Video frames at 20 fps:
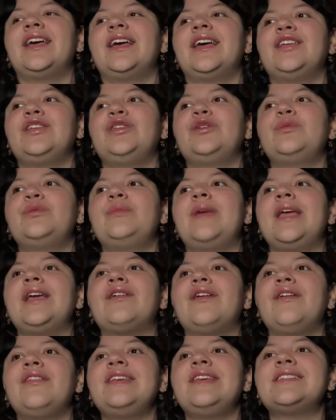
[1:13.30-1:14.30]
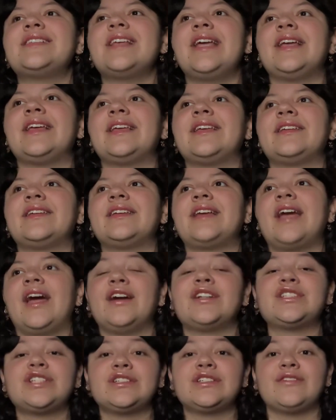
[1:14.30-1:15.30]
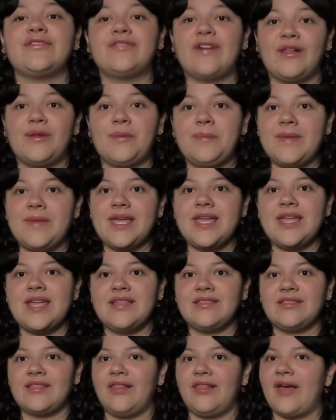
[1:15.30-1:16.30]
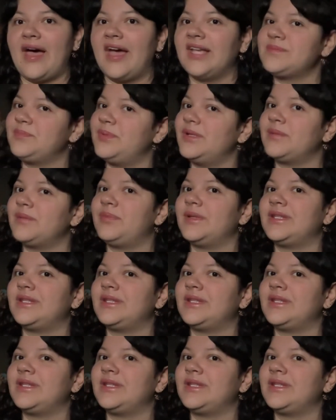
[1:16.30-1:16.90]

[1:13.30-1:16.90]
you make all these character development in the last book,